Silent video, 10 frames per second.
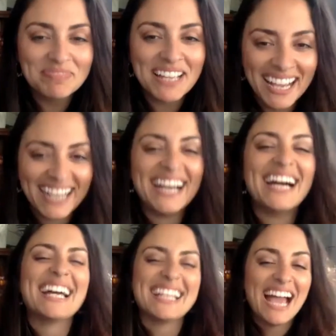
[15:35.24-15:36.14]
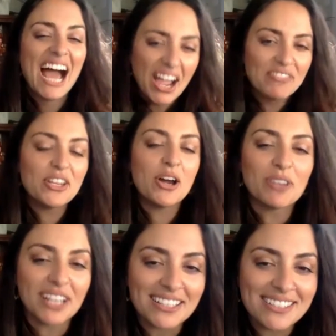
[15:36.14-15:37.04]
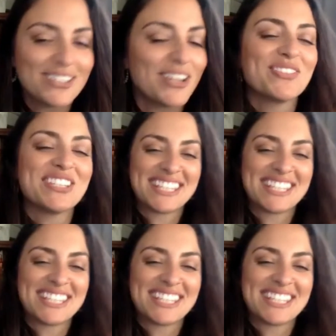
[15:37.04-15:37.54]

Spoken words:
yeah. I've noticed. No, I'm just